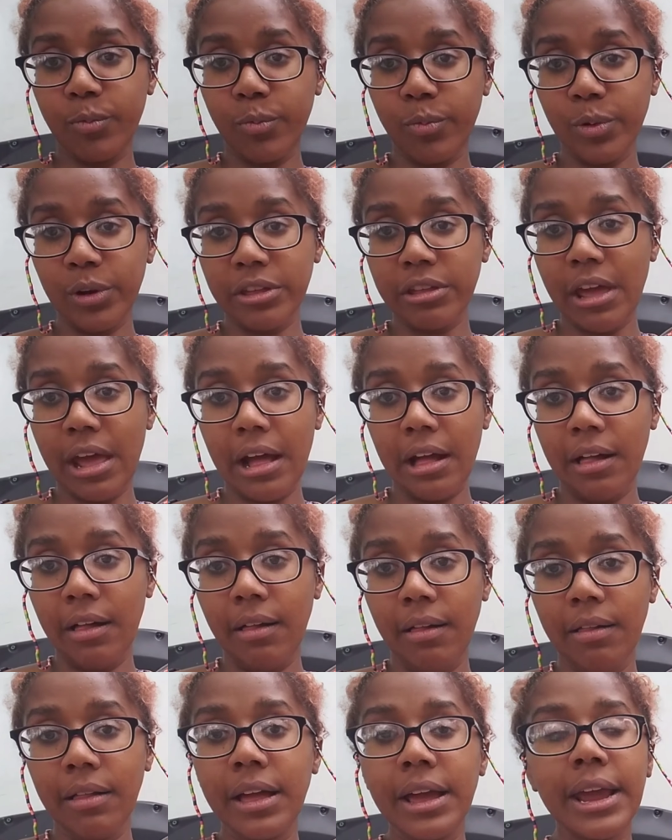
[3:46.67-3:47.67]
where the
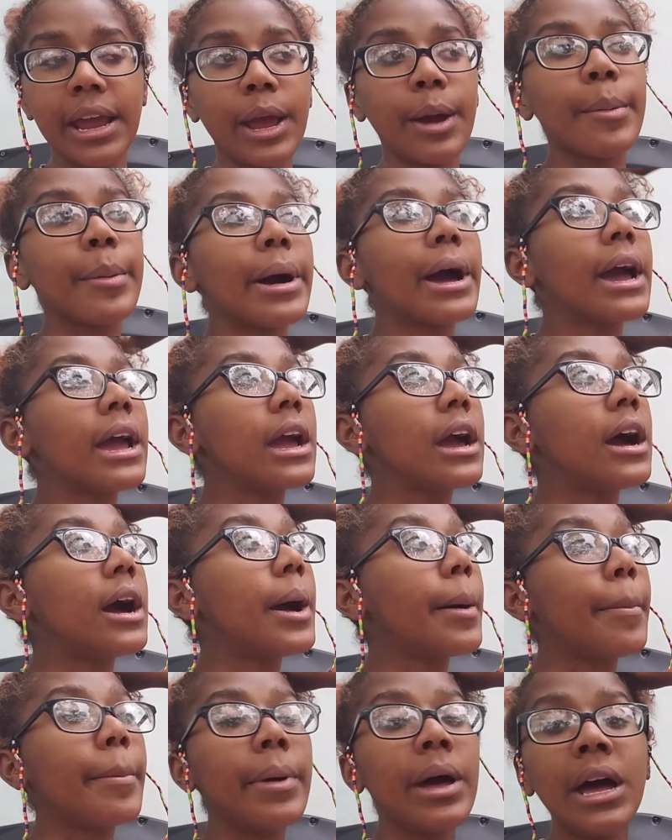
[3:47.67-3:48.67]
hell am I,
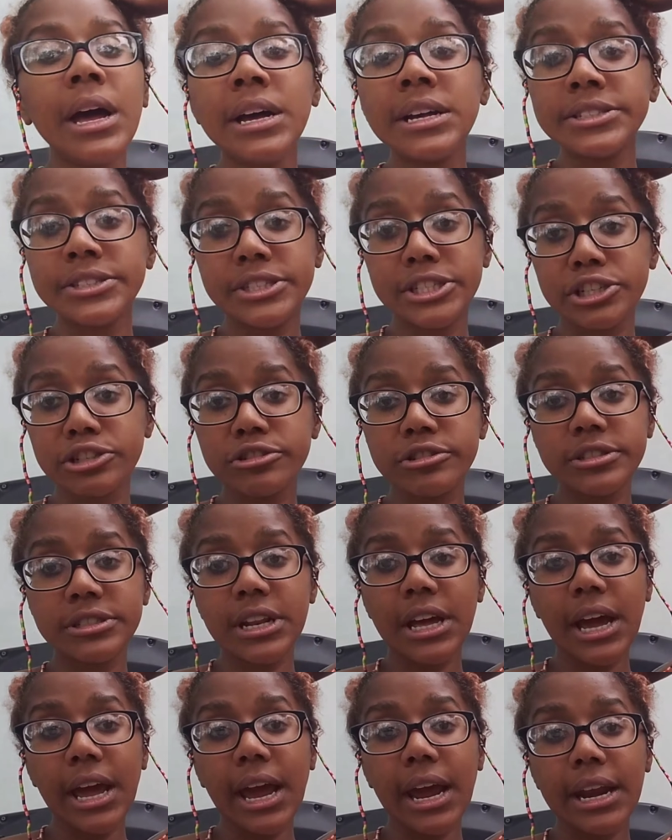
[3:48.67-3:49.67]
um, Stickers and
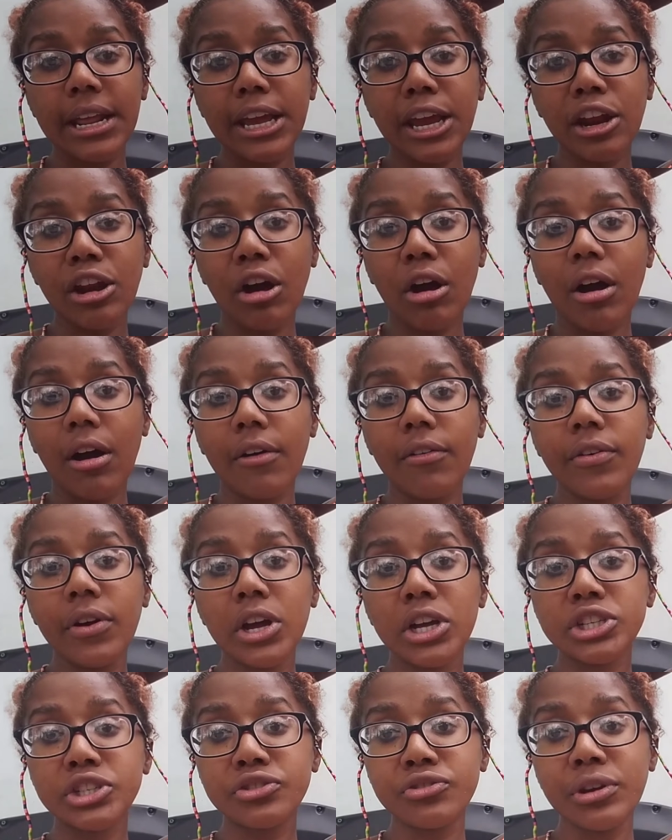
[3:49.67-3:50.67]
I had to get off
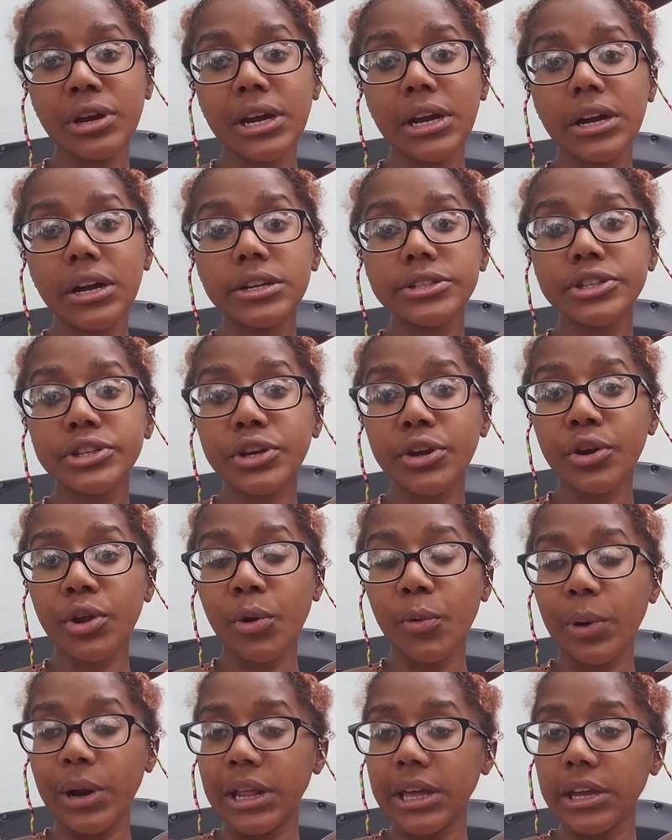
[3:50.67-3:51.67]
trail to go to a
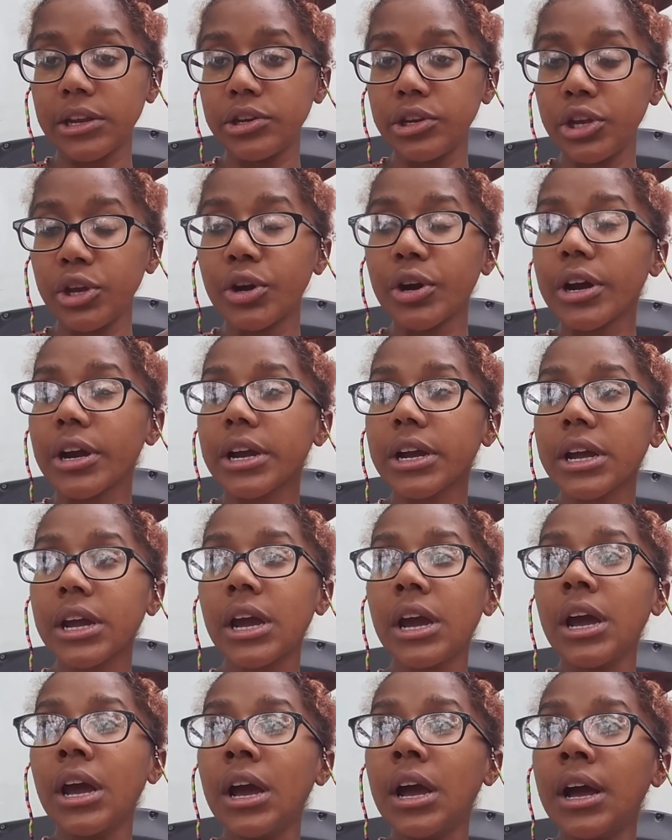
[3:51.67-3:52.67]
wedding in New York.
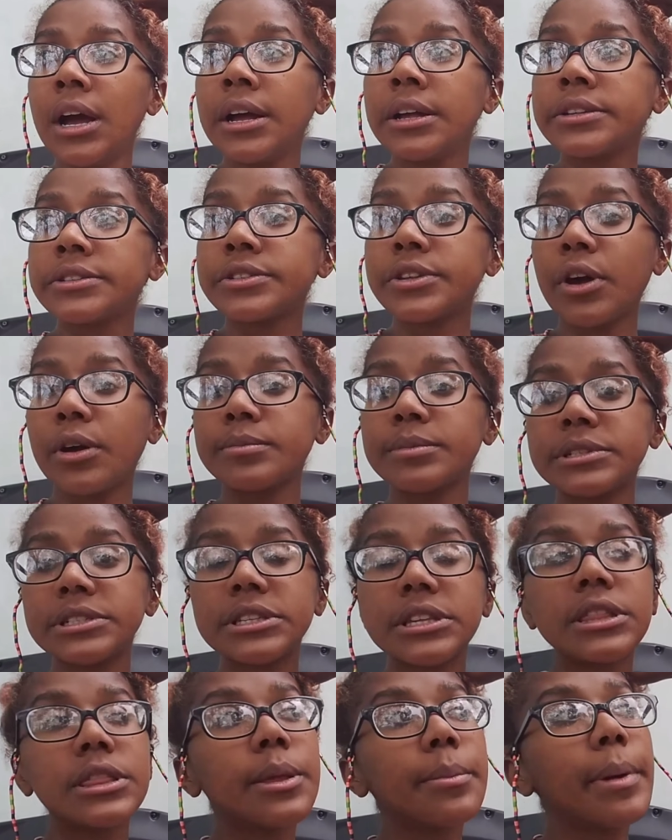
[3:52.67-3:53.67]
So I'm just
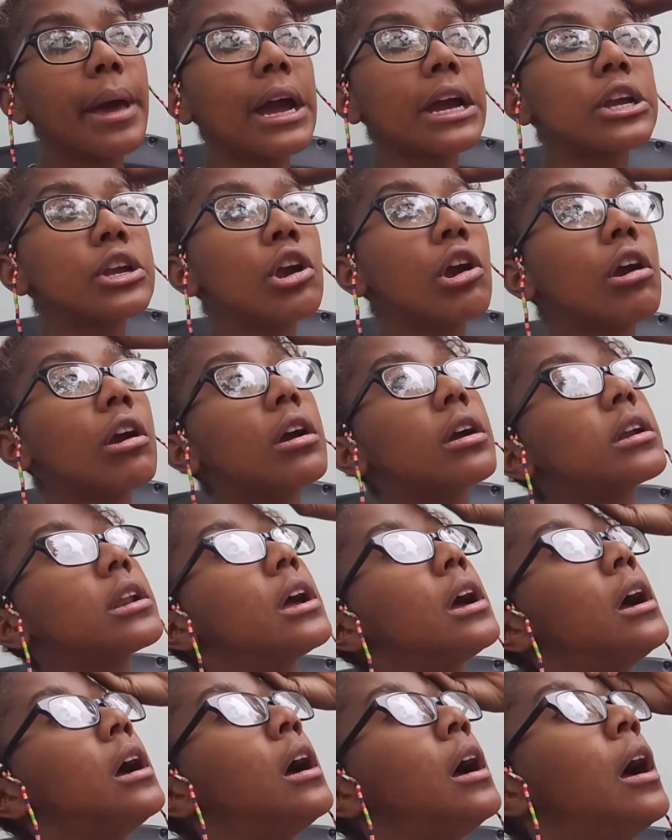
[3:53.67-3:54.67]
in the backyard
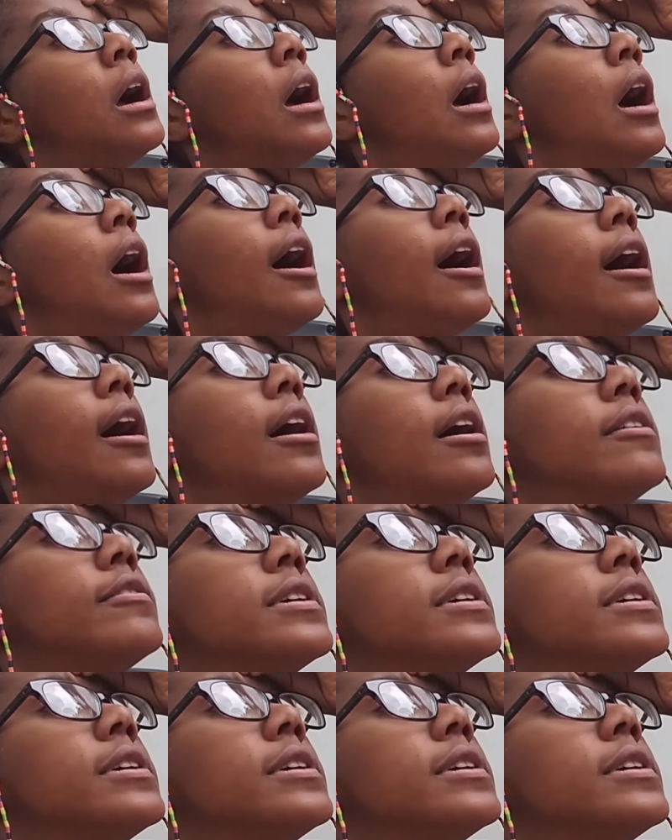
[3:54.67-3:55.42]
of